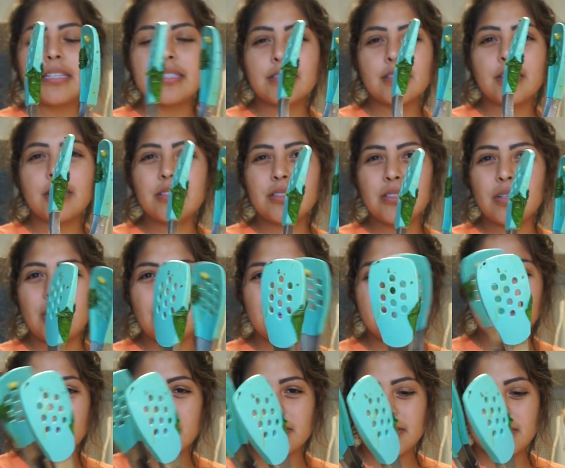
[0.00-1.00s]
it's called
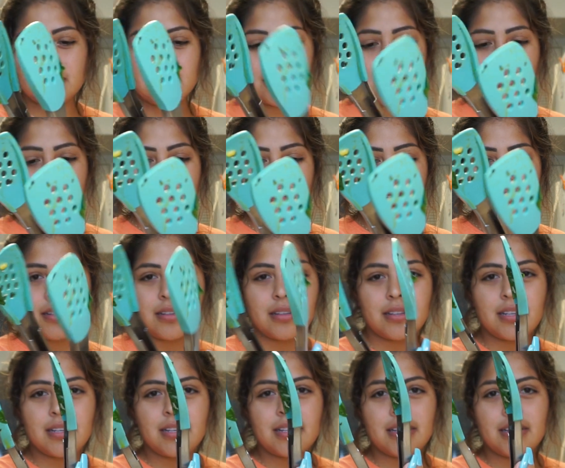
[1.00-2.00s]
tongs.
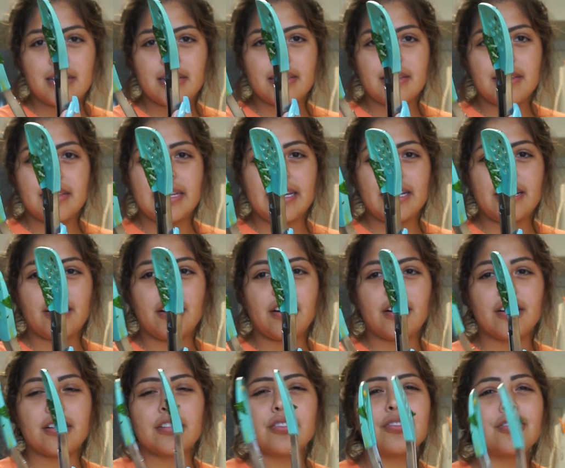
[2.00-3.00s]
They
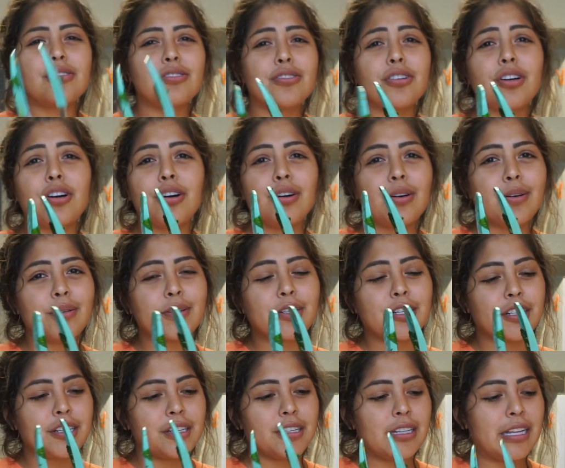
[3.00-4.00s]
are so
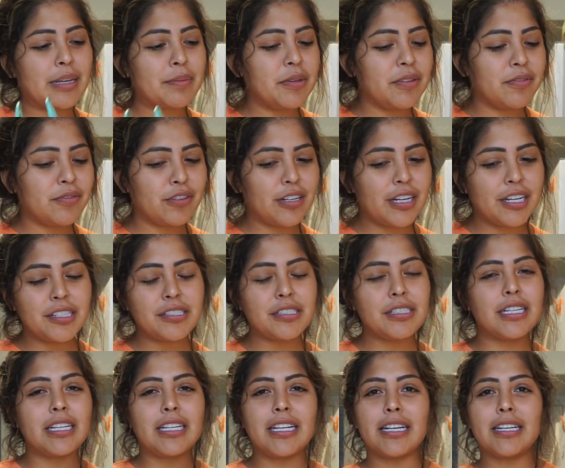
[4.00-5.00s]
good. Like before I used to
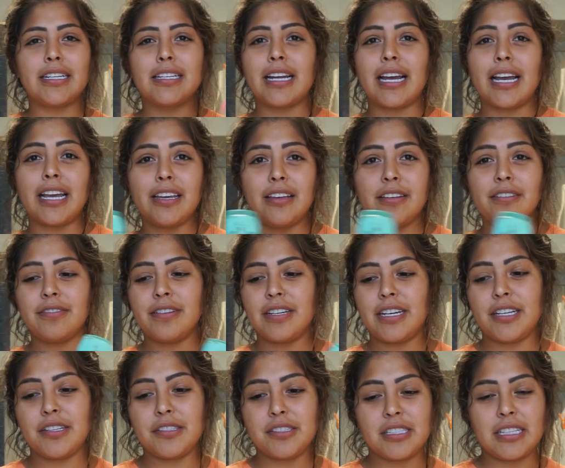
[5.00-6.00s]
get like a knife and
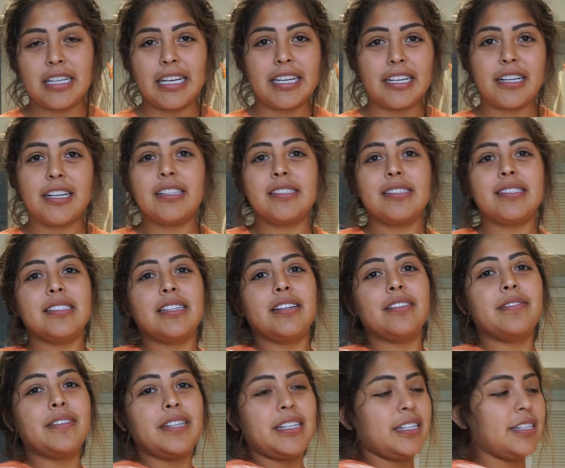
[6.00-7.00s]
I used to like cut
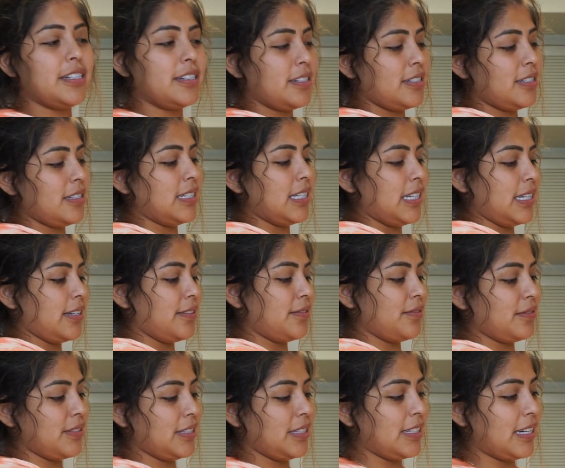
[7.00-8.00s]
stuff here and like
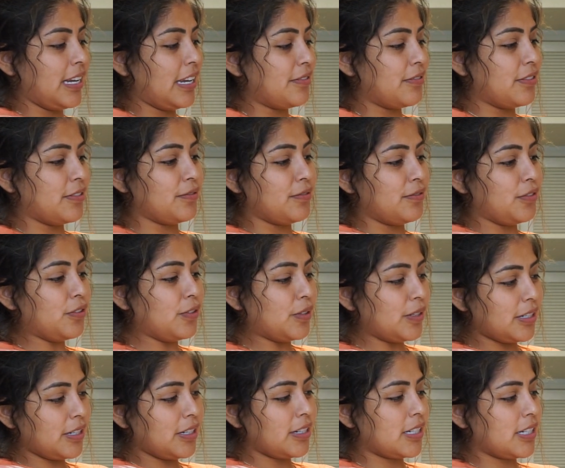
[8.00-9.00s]
with a knife and
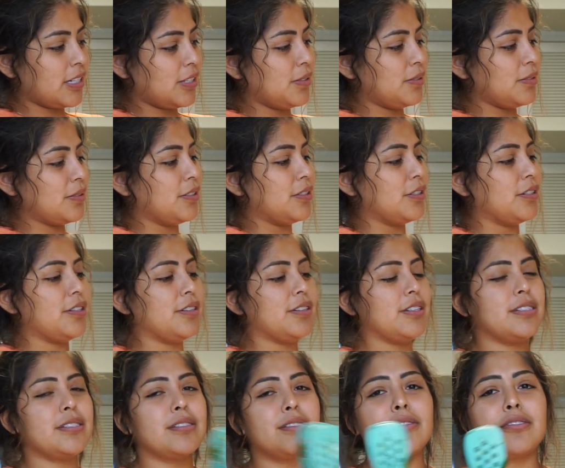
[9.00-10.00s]
fork. Oh no,
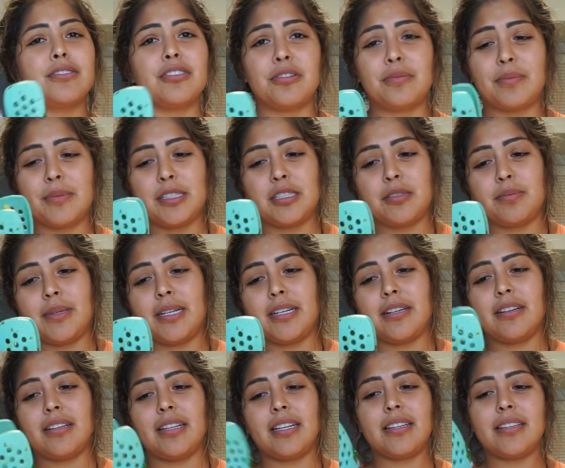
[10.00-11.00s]
this is so much
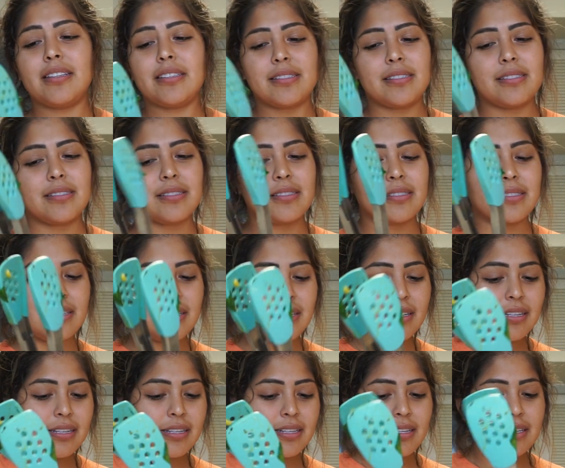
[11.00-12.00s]
better. Like this
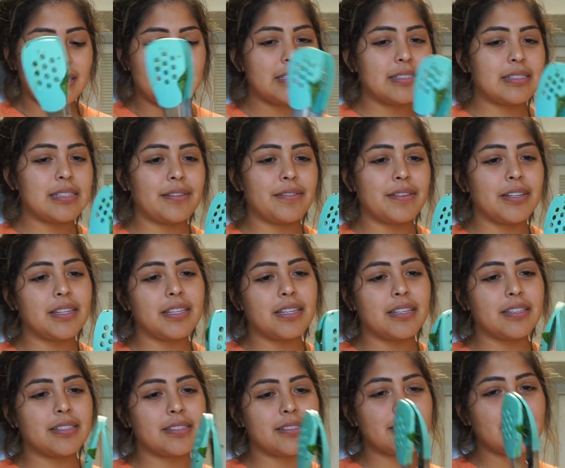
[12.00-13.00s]
is
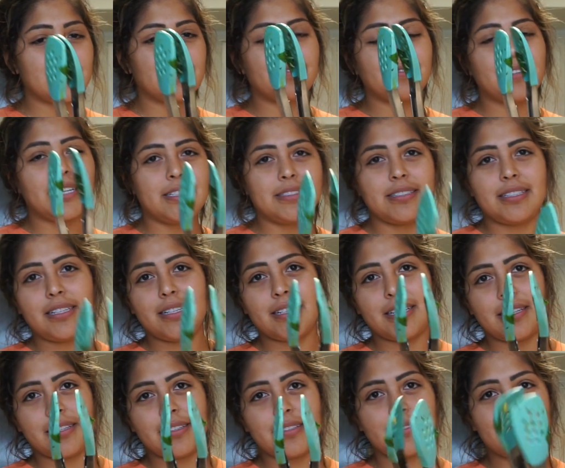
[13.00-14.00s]
everything. This is like
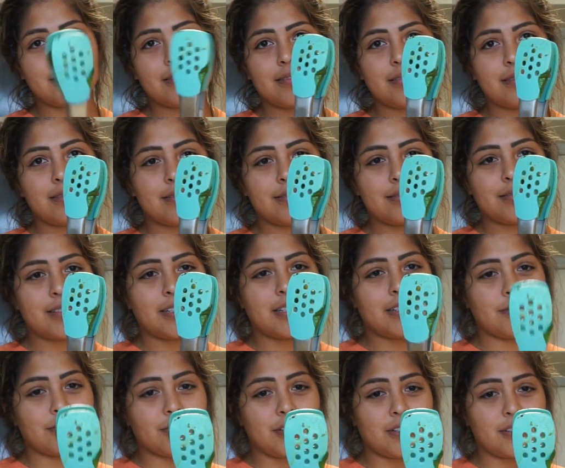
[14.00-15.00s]
$5.99
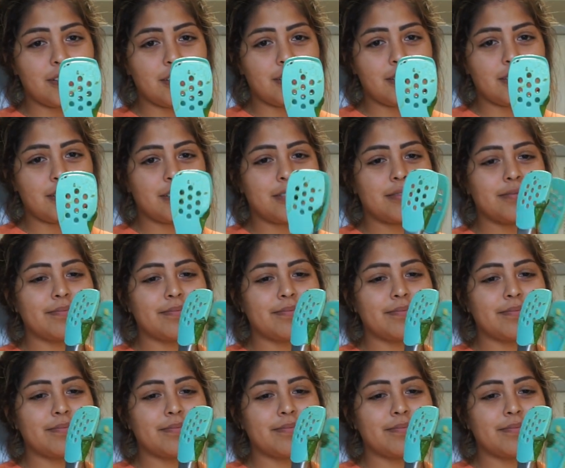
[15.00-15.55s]
at Ross.